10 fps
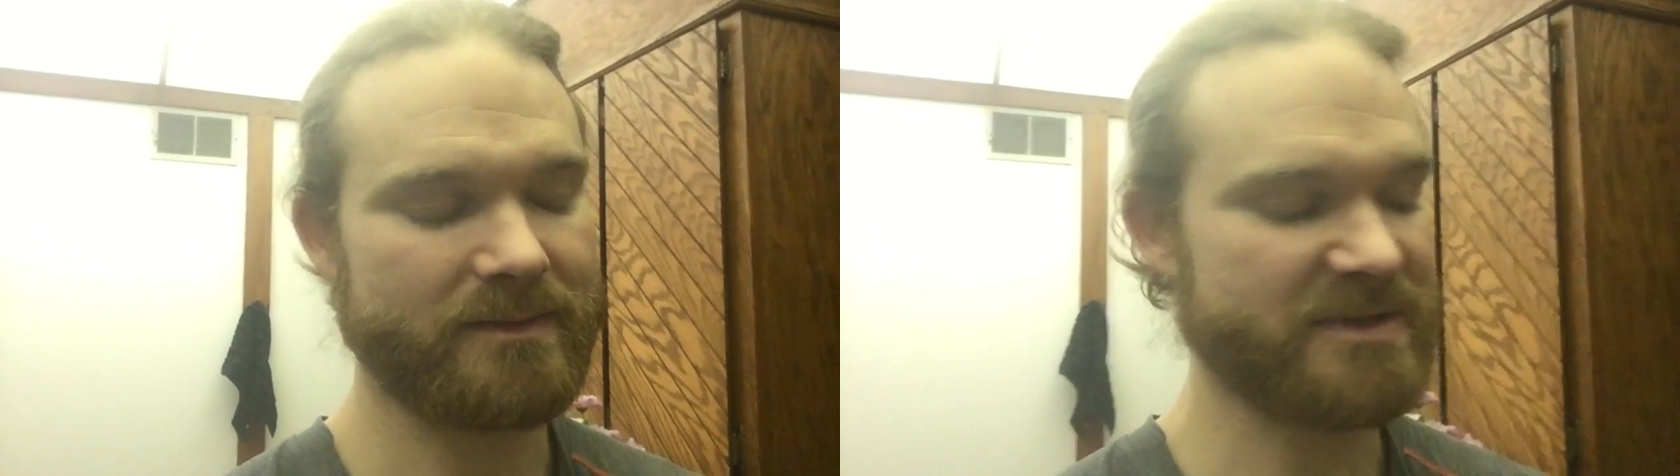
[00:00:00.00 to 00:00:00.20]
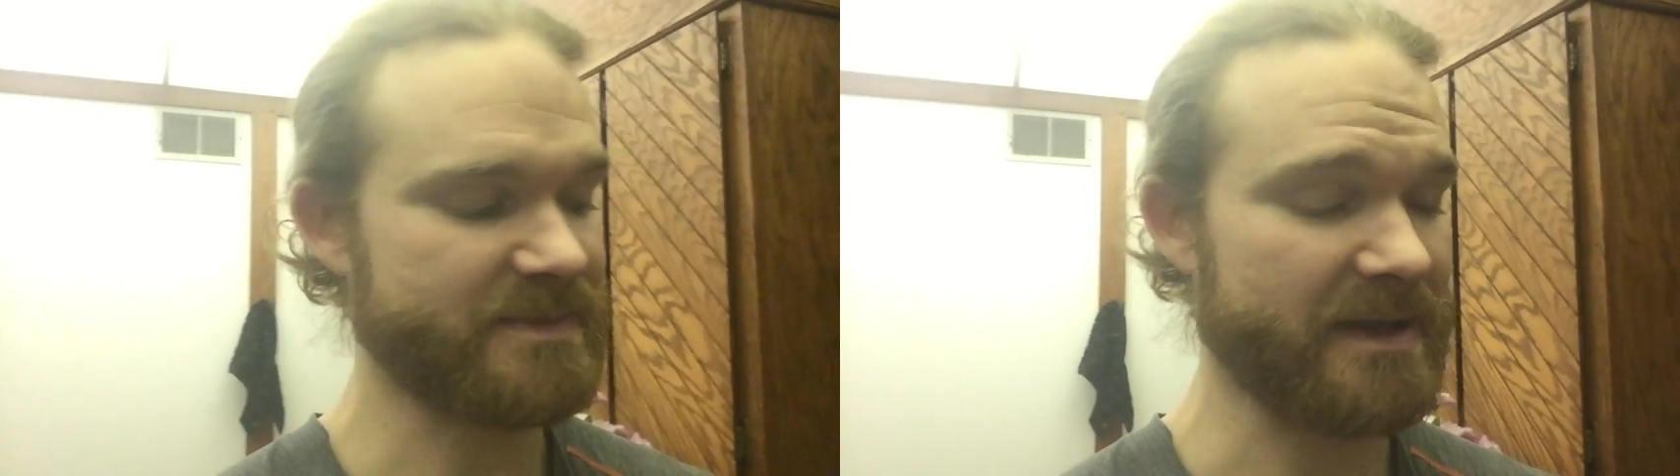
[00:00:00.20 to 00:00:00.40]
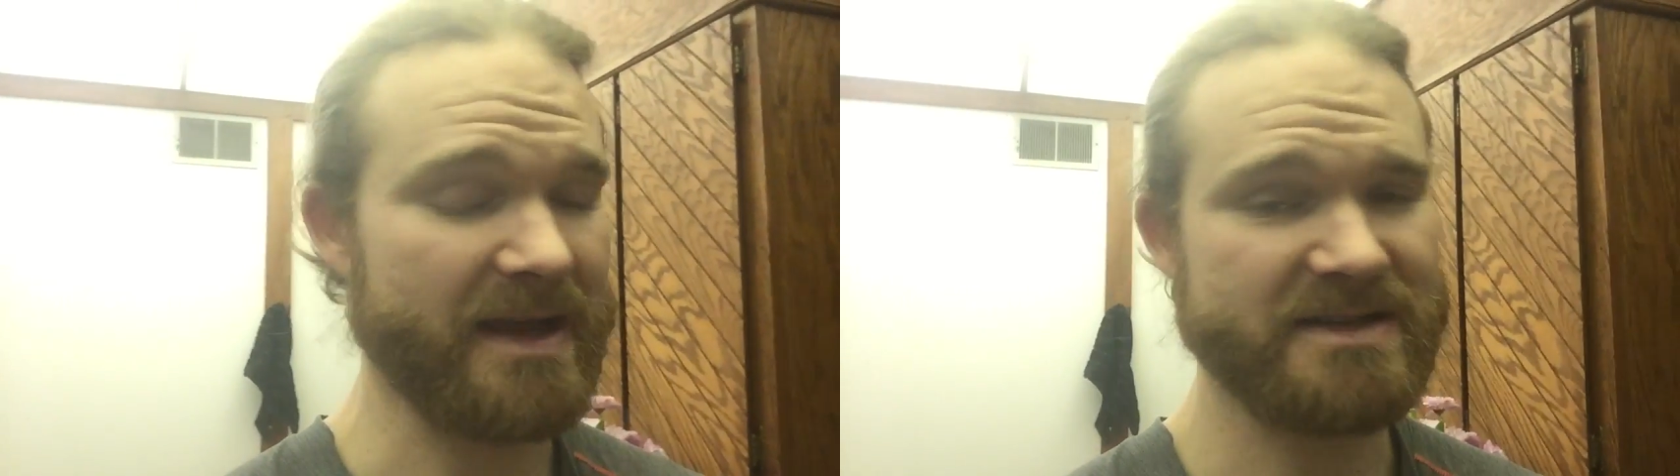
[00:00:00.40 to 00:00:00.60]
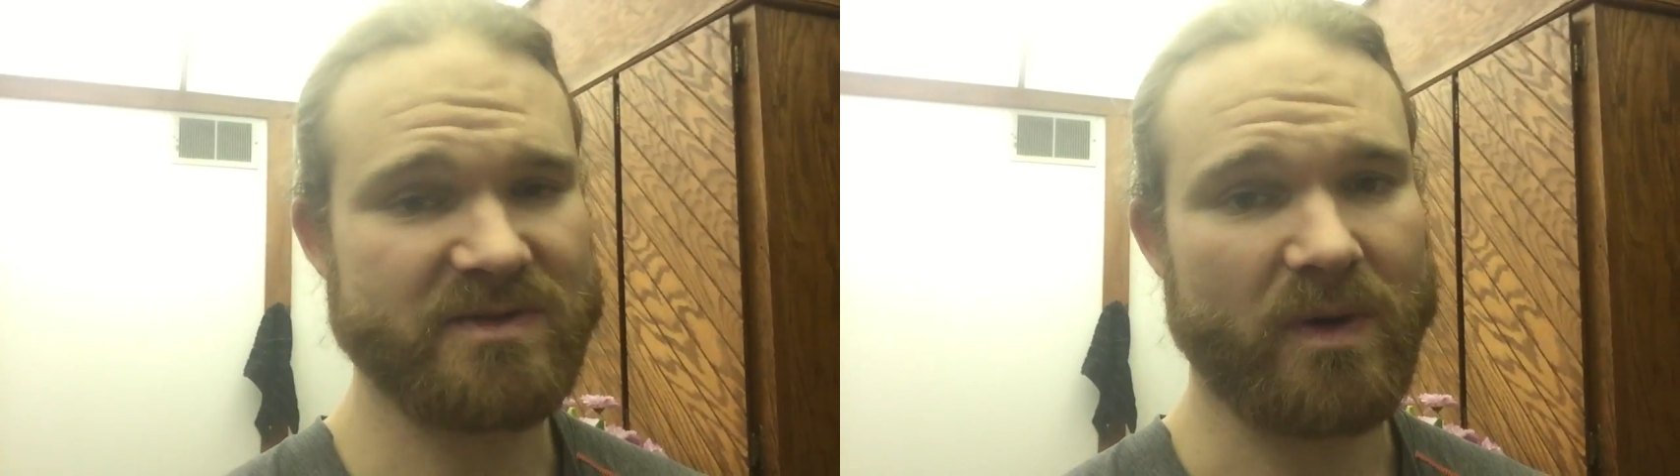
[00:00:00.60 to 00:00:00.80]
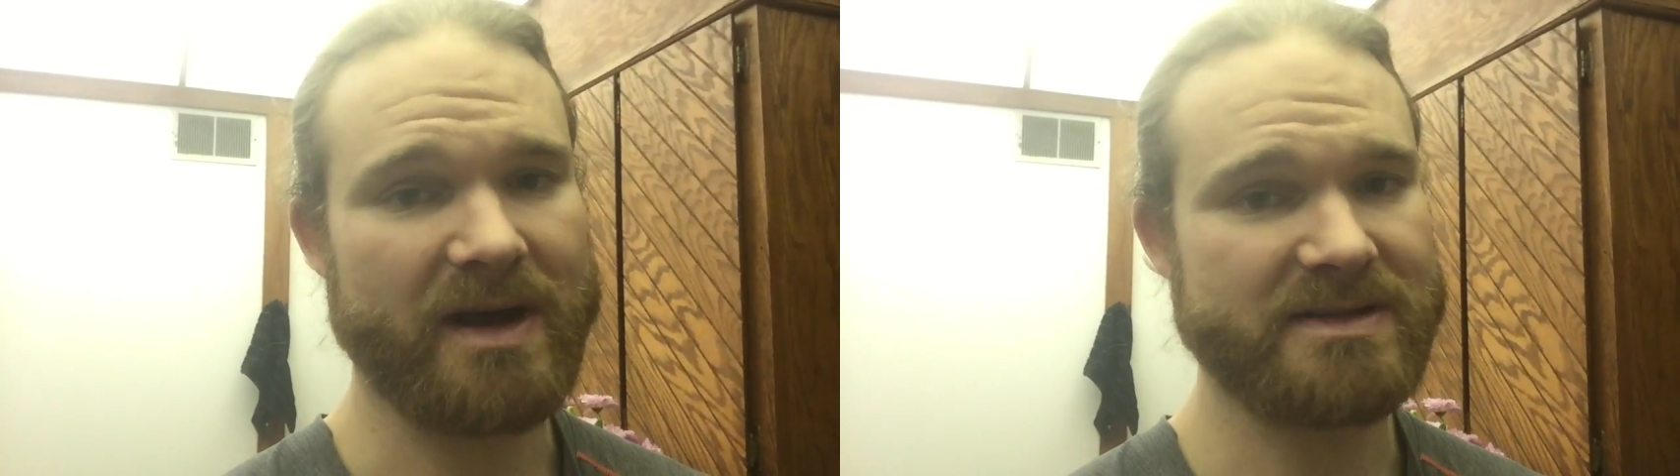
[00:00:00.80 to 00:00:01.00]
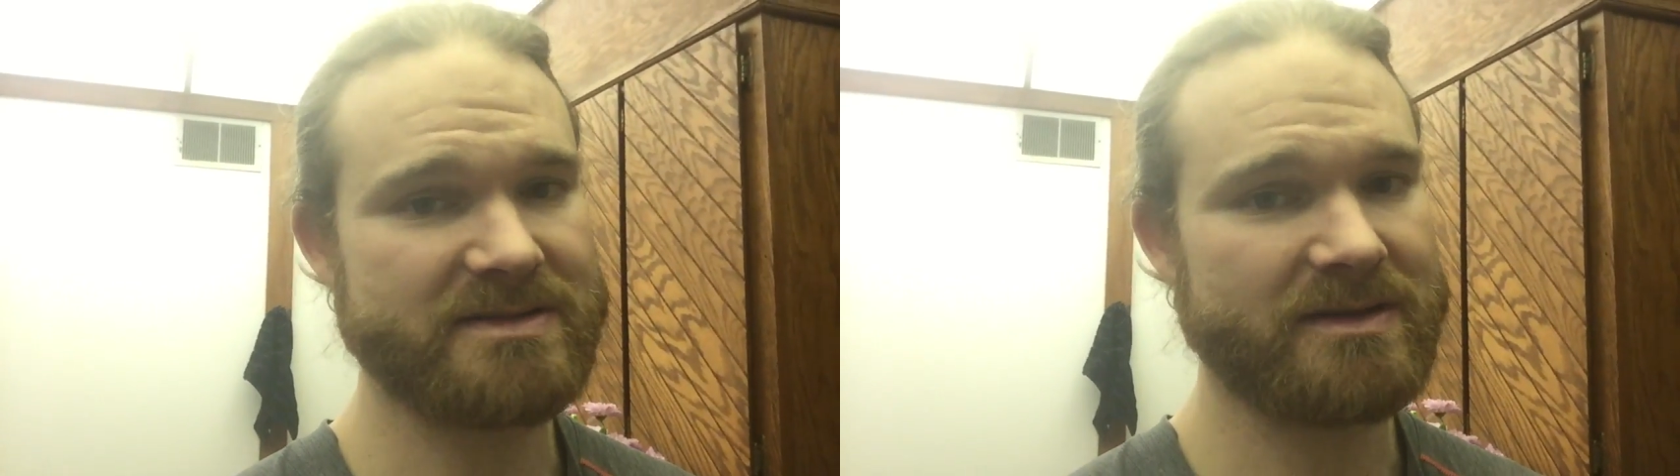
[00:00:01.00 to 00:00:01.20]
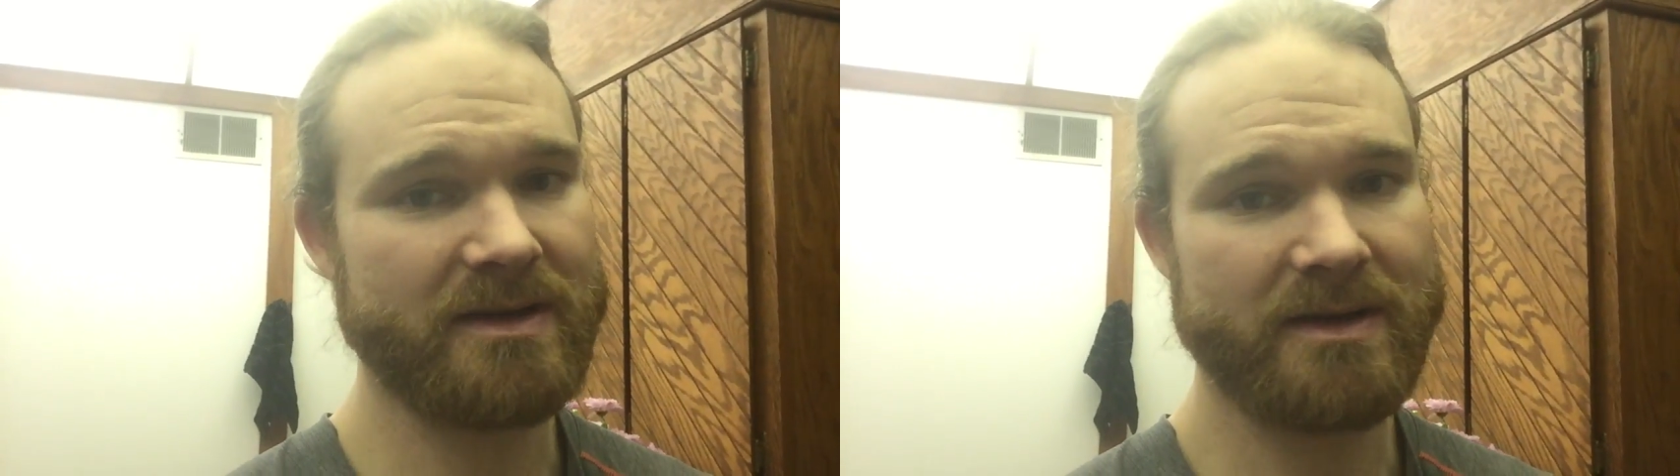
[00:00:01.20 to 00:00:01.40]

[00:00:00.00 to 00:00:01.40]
spaghetti squash